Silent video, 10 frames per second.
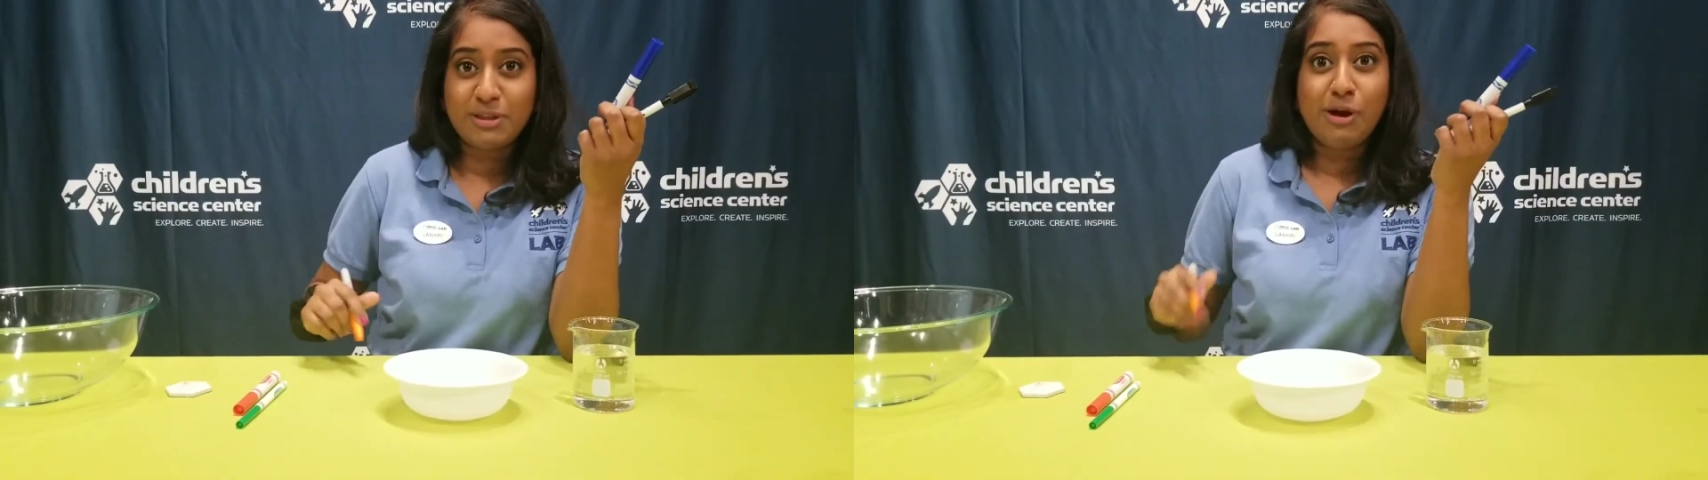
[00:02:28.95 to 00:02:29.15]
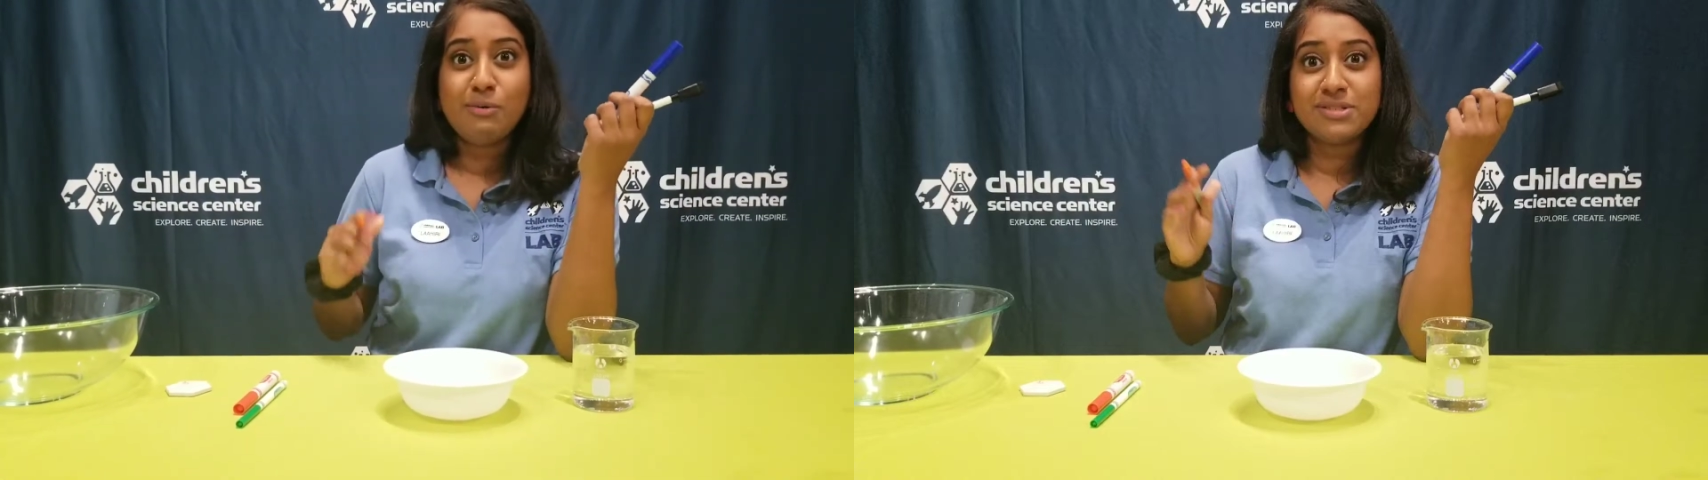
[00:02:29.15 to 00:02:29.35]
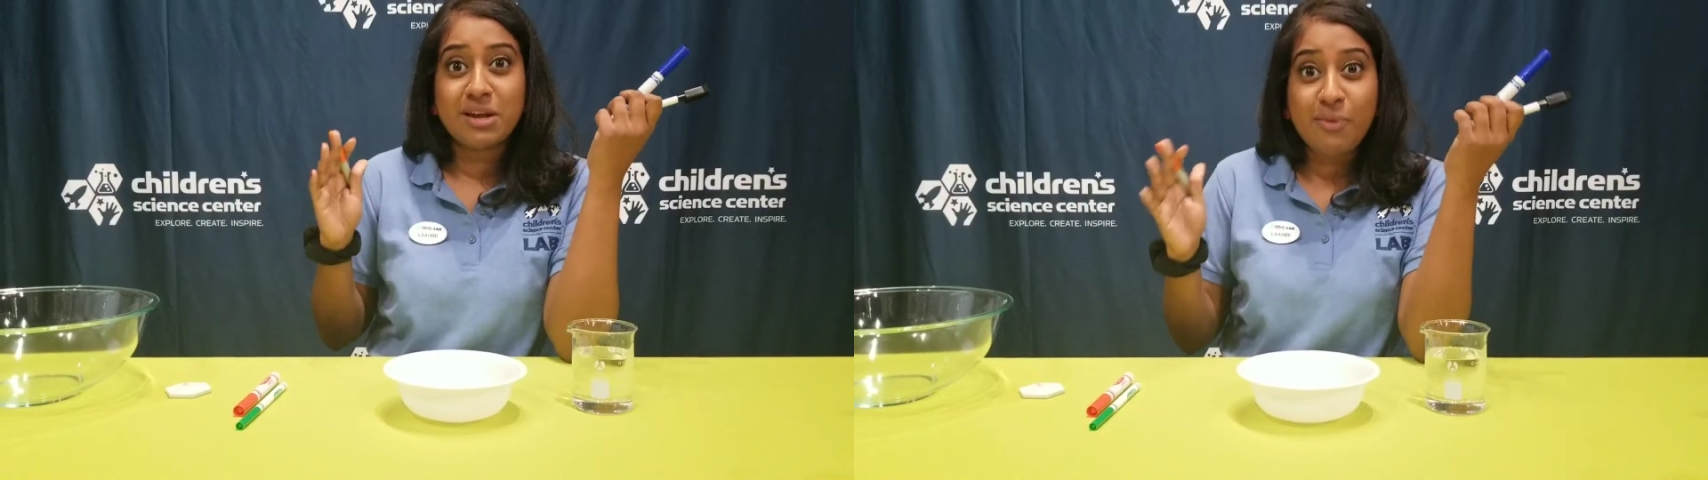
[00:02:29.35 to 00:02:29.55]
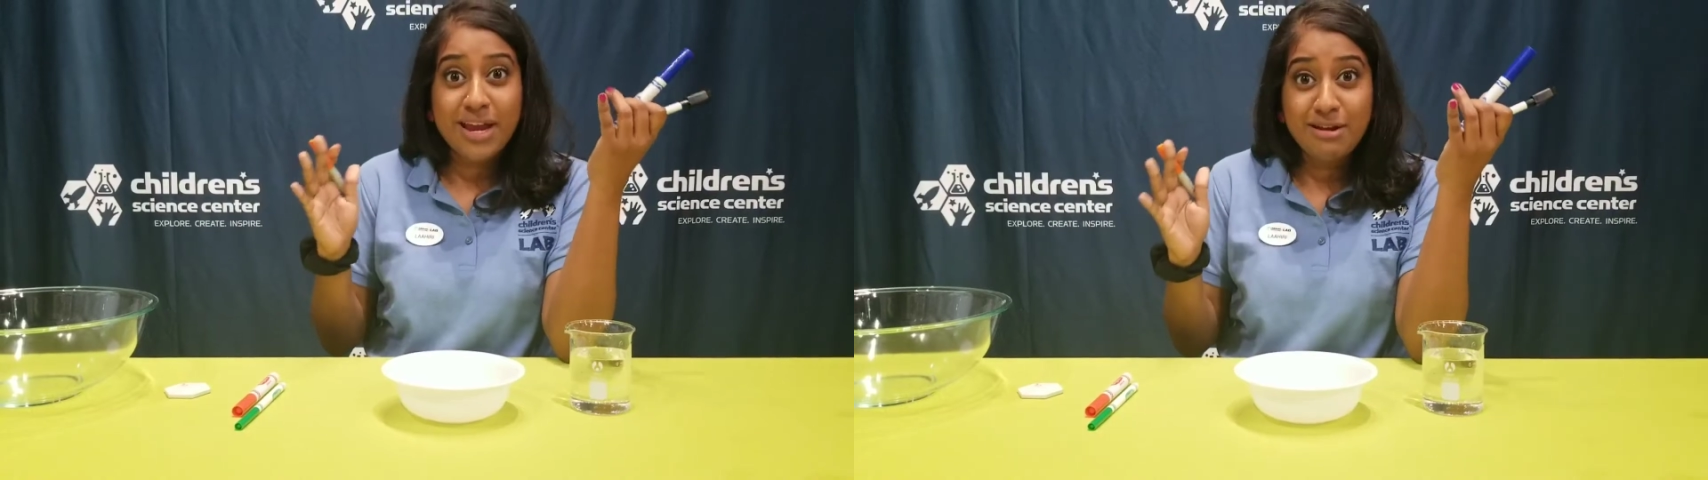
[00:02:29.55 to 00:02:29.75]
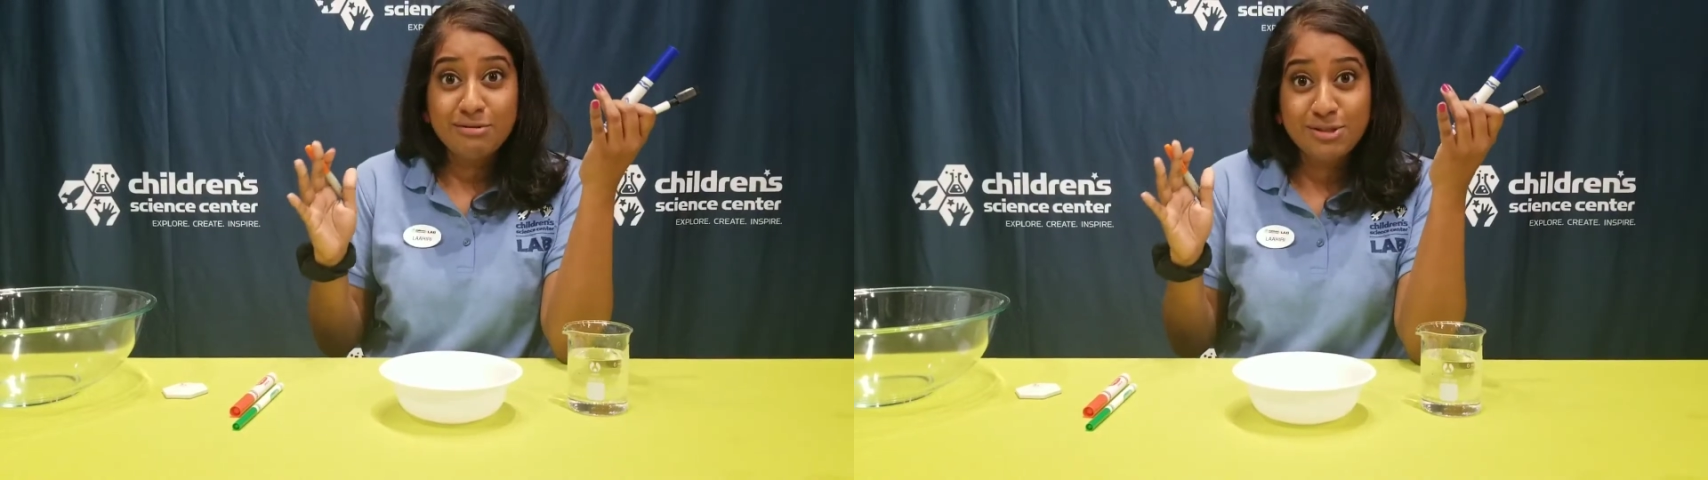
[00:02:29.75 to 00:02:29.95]
they're always like,
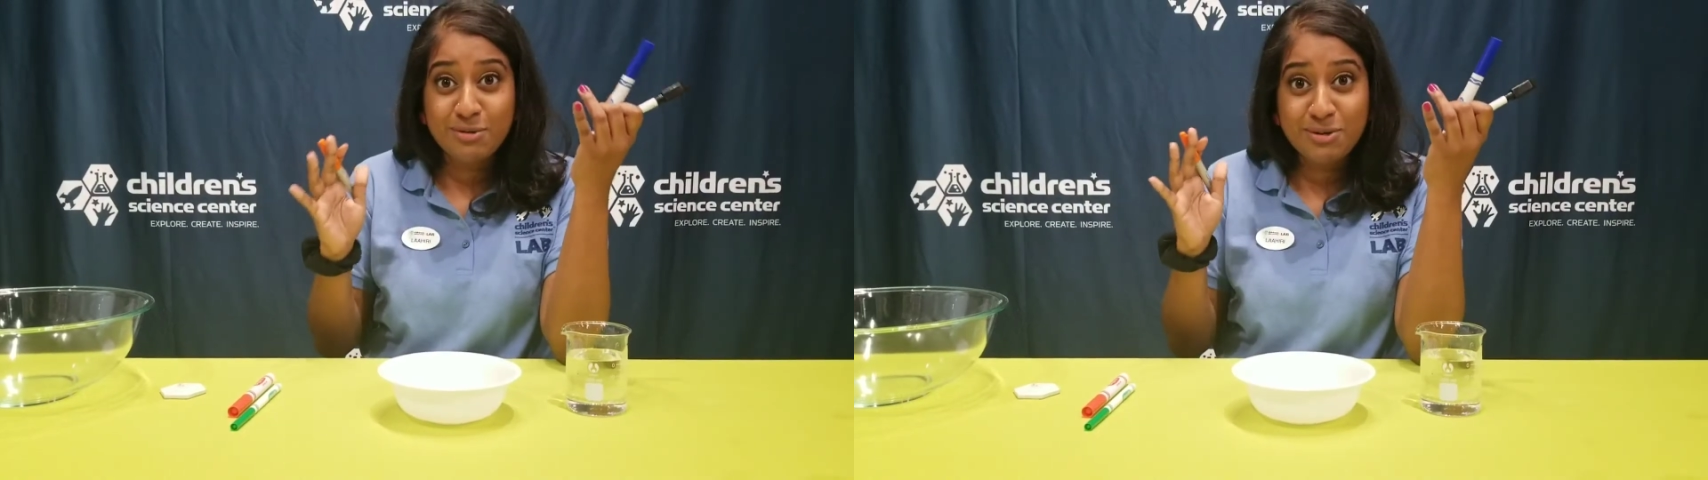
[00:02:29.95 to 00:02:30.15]
wait, no, don't